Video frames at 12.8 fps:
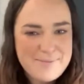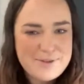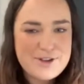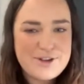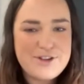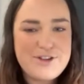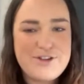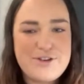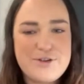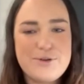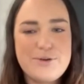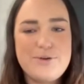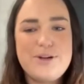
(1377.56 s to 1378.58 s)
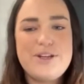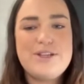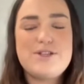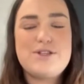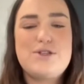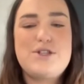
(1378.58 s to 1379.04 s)
Could you
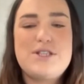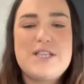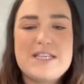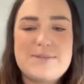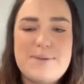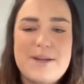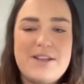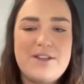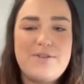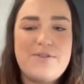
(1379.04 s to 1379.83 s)
explain to the